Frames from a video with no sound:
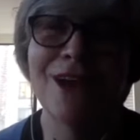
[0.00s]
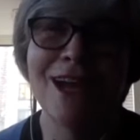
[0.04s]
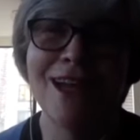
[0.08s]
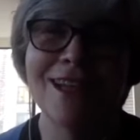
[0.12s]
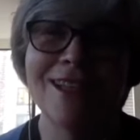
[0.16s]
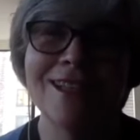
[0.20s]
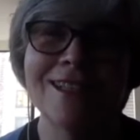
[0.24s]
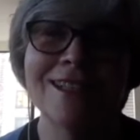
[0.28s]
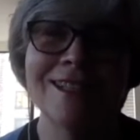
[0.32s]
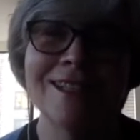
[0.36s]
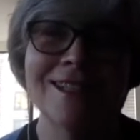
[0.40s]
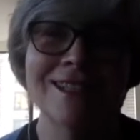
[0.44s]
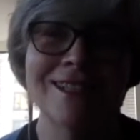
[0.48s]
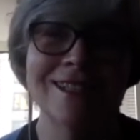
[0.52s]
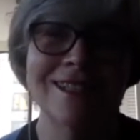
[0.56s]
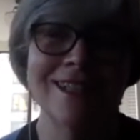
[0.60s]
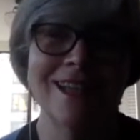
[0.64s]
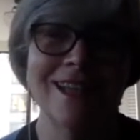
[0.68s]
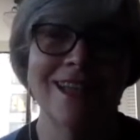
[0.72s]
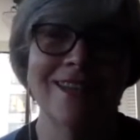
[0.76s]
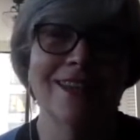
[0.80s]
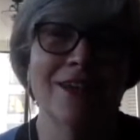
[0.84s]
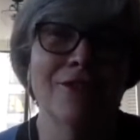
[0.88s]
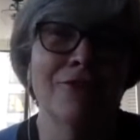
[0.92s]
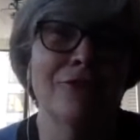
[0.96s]

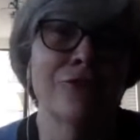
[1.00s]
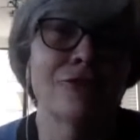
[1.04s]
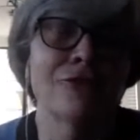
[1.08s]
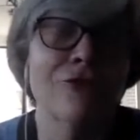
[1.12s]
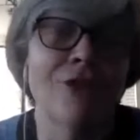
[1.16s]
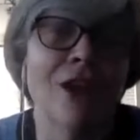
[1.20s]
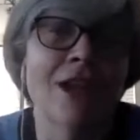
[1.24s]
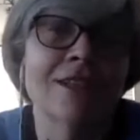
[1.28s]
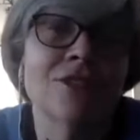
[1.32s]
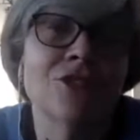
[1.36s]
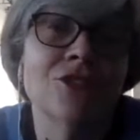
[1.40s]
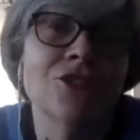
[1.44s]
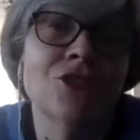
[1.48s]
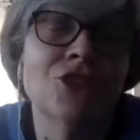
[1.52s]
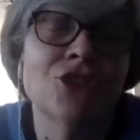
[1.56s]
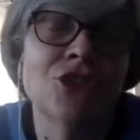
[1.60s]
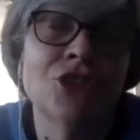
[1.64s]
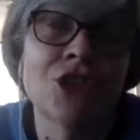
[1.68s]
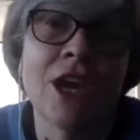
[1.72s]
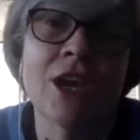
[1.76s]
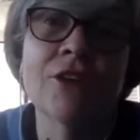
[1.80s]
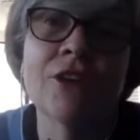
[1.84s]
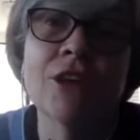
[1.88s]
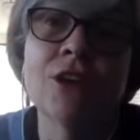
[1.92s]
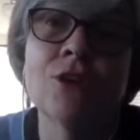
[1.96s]
friends, and then friends
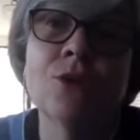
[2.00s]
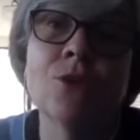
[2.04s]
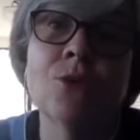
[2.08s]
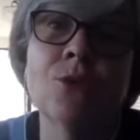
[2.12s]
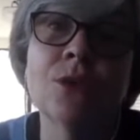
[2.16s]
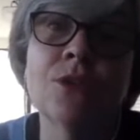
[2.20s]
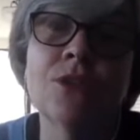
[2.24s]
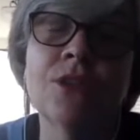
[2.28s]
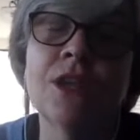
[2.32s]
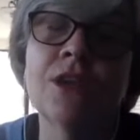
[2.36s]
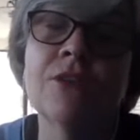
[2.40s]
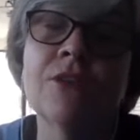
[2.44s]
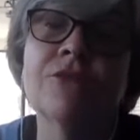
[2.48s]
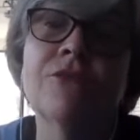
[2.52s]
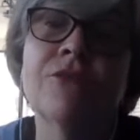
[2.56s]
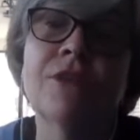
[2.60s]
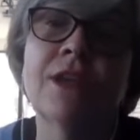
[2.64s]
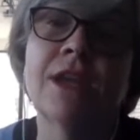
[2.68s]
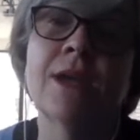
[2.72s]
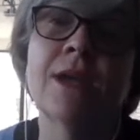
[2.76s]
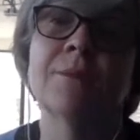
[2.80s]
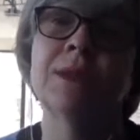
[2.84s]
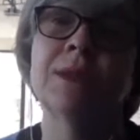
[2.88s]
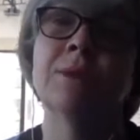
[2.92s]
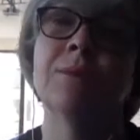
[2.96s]
share it with their
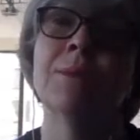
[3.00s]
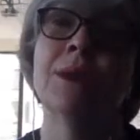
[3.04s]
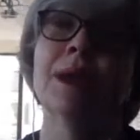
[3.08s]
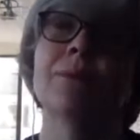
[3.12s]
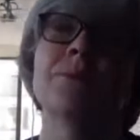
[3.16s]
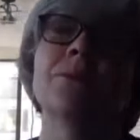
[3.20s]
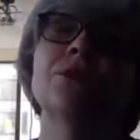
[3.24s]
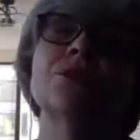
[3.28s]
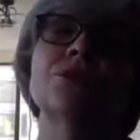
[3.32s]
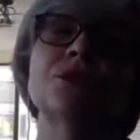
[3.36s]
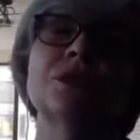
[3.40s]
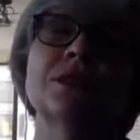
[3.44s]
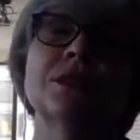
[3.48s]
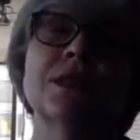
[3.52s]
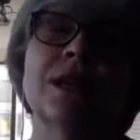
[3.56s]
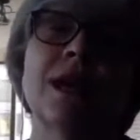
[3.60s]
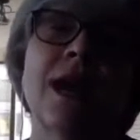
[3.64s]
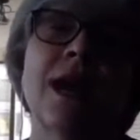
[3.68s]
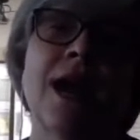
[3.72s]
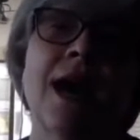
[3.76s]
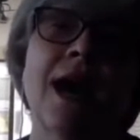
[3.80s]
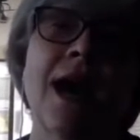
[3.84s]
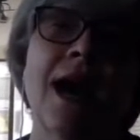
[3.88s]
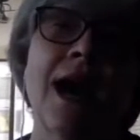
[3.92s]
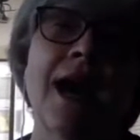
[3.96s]
family members.
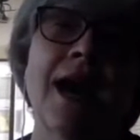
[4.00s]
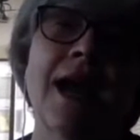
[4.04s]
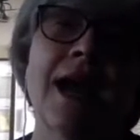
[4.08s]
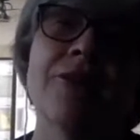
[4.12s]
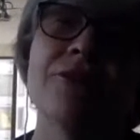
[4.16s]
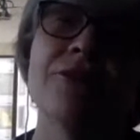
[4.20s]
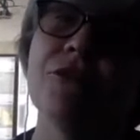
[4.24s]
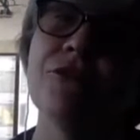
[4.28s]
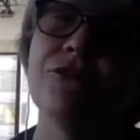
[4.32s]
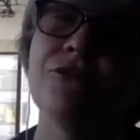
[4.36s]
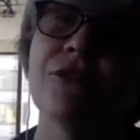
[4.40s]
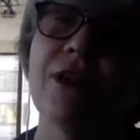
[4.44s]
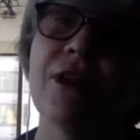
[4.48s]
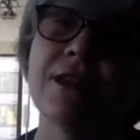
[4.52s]
I have a